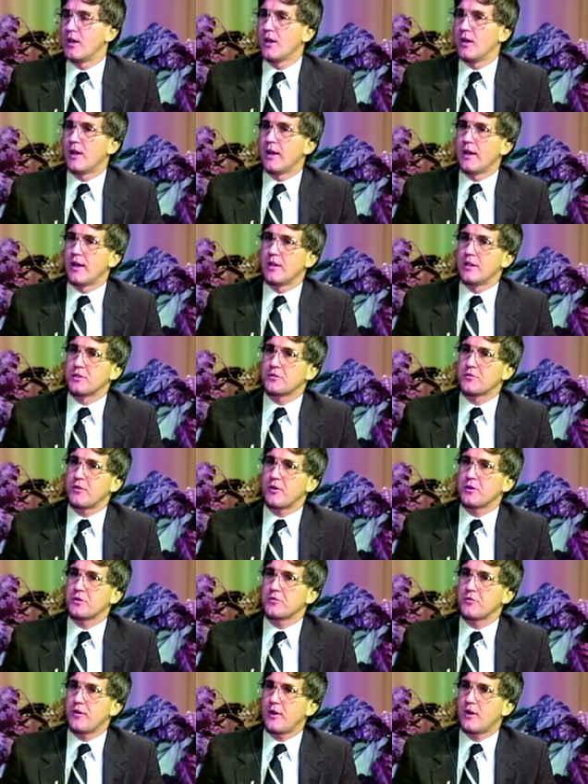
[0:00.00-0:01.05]
and as far
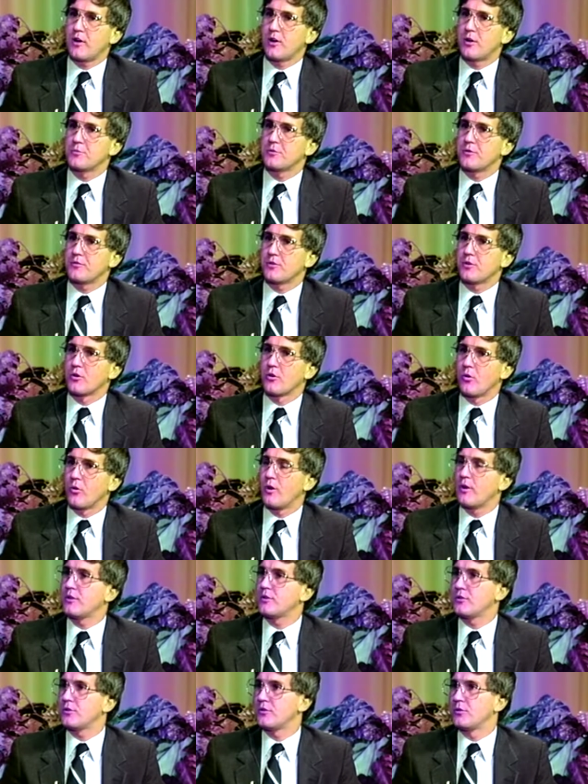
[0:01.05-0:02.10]
as firearms, if you're
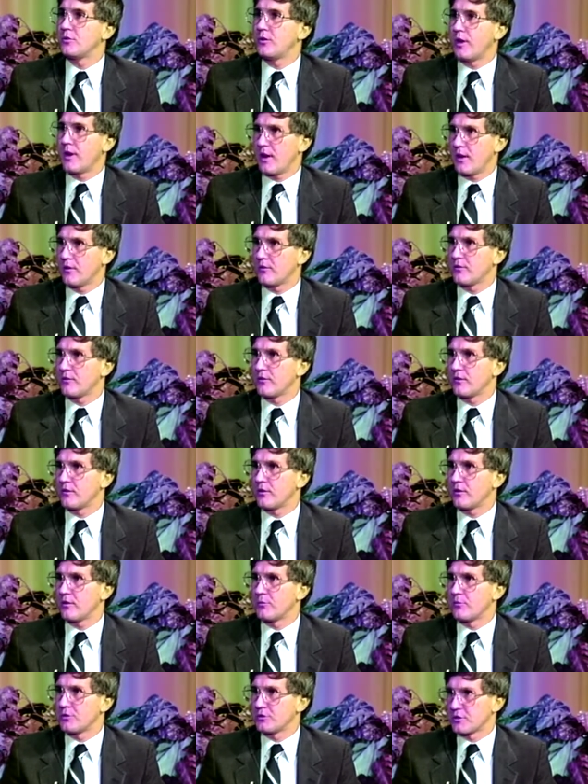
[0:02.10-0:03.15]
going to have
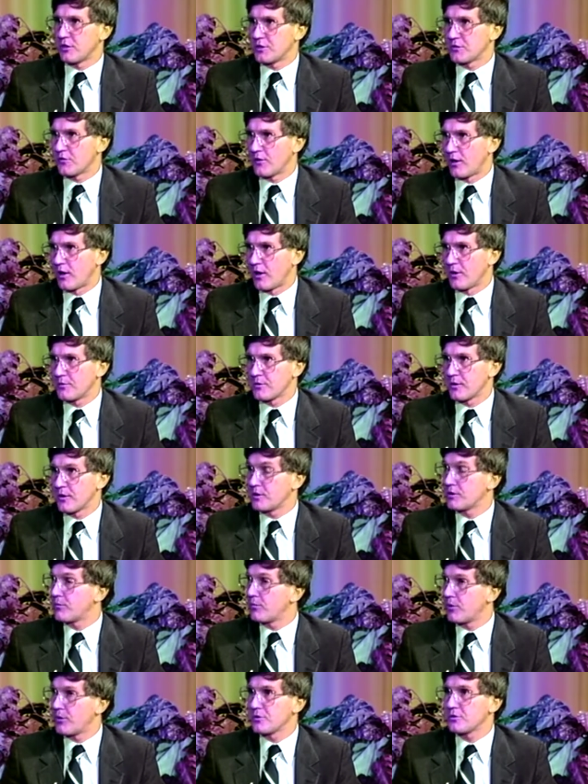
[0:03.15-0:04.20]
and possess firearms, and that's a
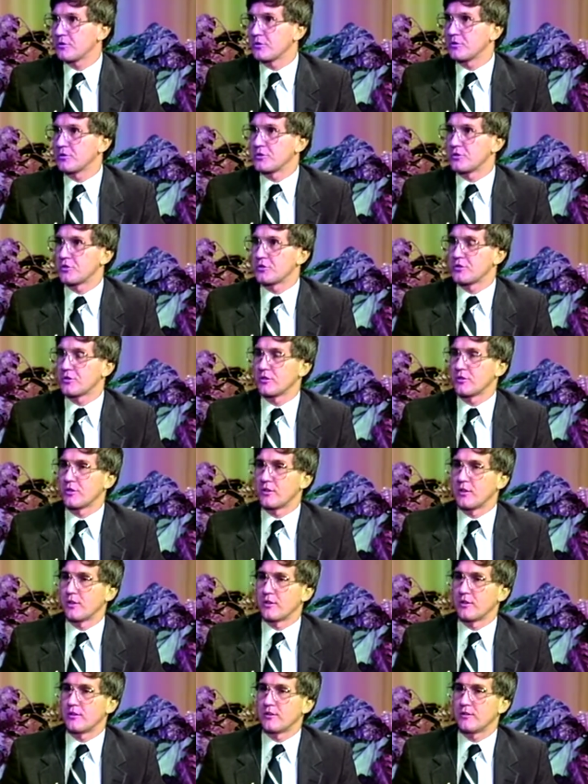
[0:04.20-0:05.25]
personal decision uh,
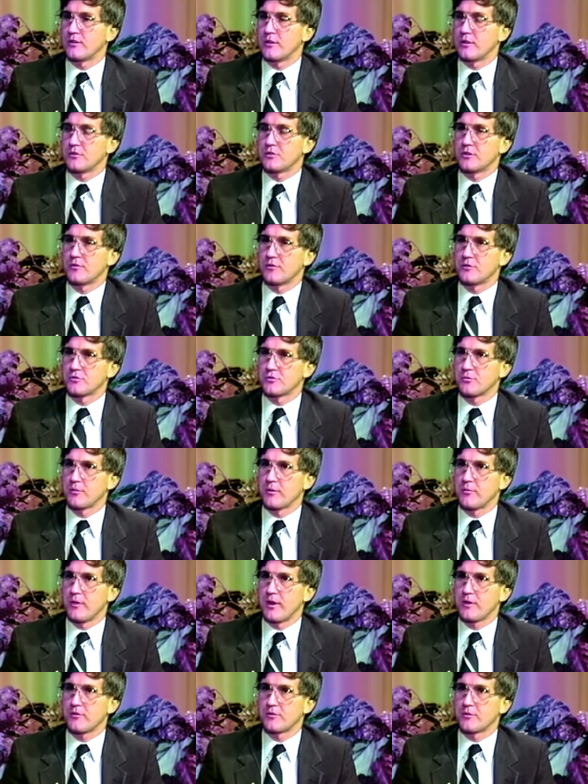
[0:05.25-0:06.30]
that each individual may
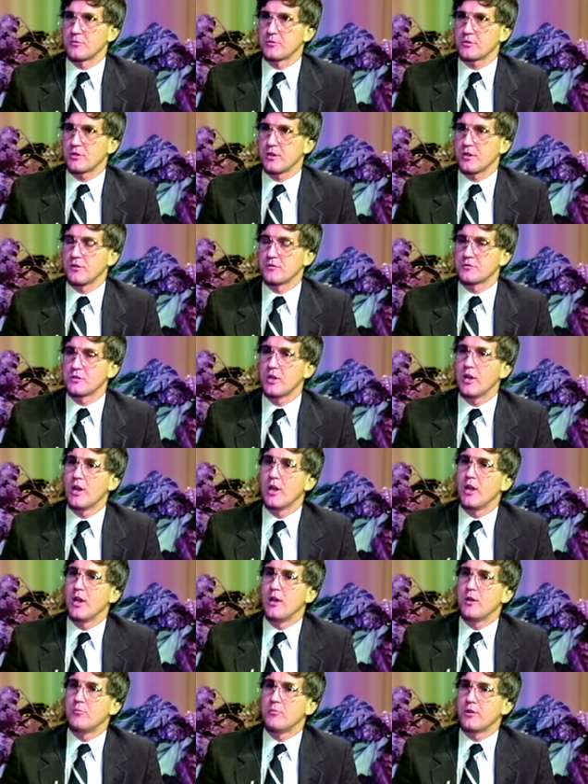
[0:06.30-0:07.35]
make for themselves,
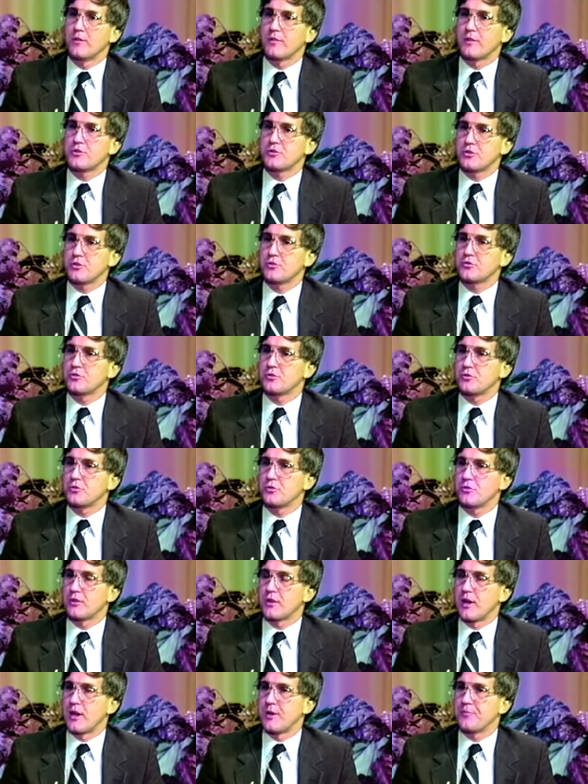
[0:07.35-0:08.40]
but if they choose to do
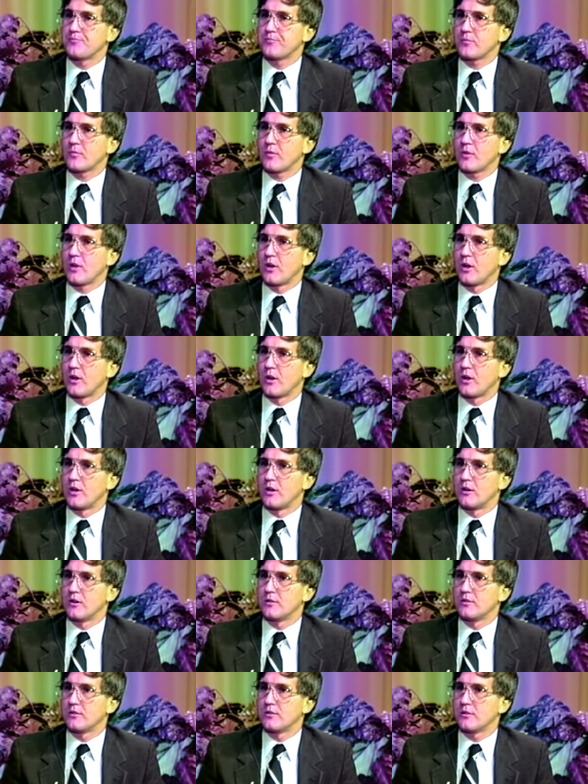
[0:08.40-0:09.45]
that,
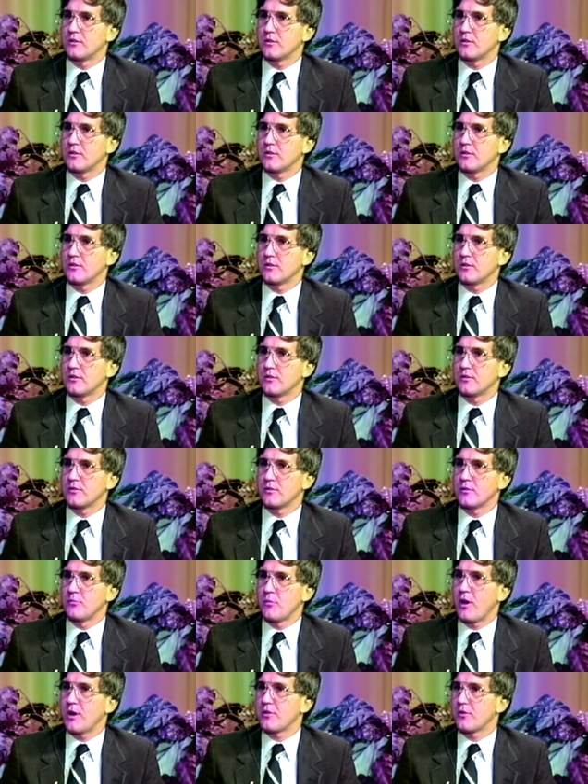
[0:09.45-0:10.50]
uh, the
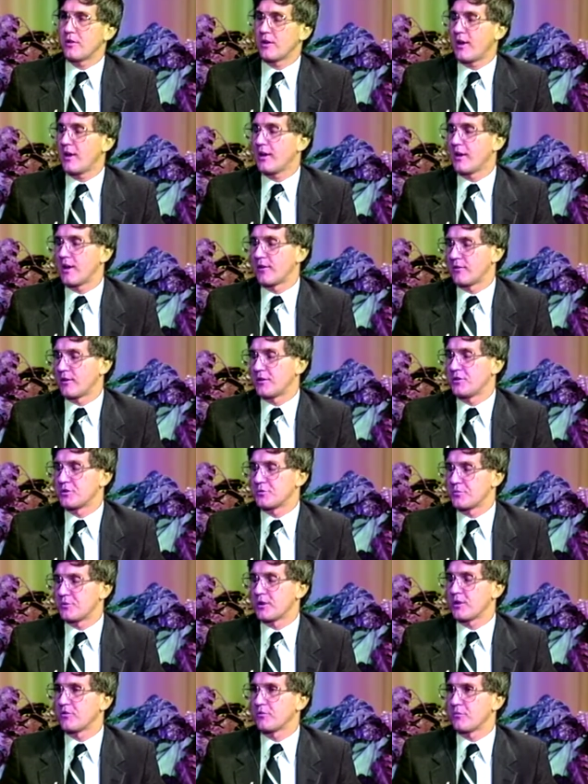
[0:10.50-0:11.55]
motto that I have, that I use
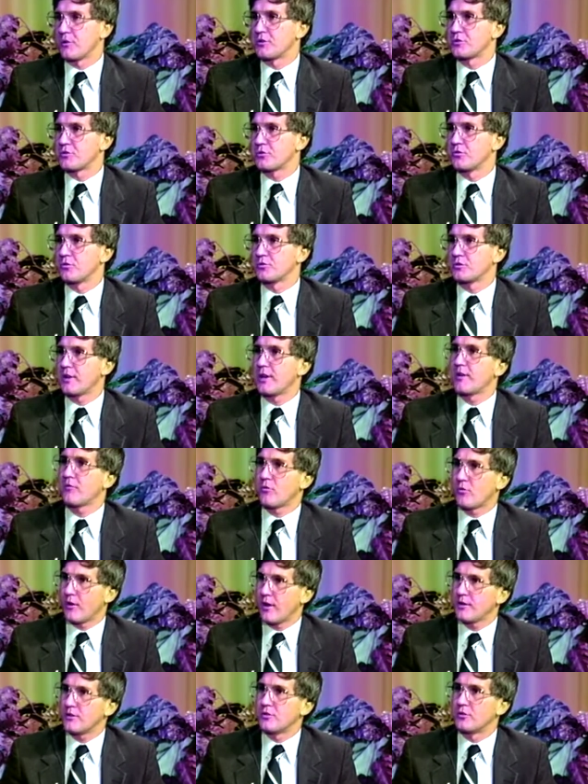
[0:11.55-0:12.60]
particularly with my school, is they have a
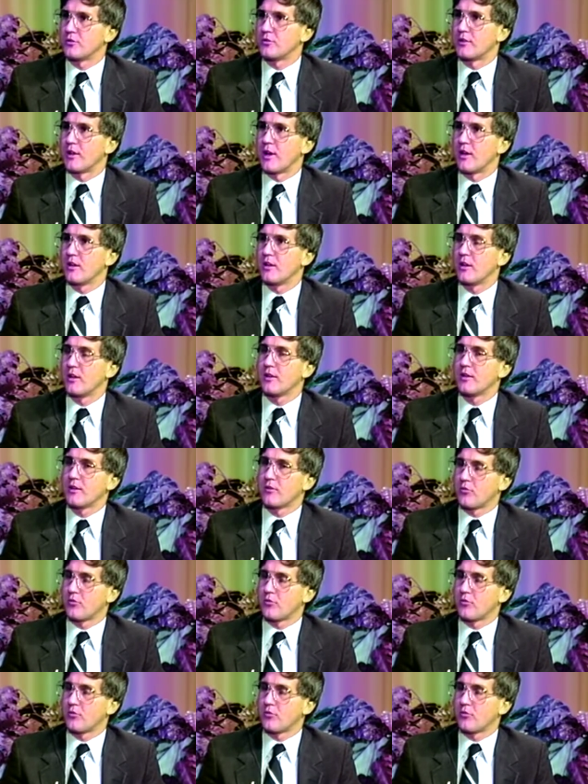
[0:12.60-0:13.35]
right to do that. They have a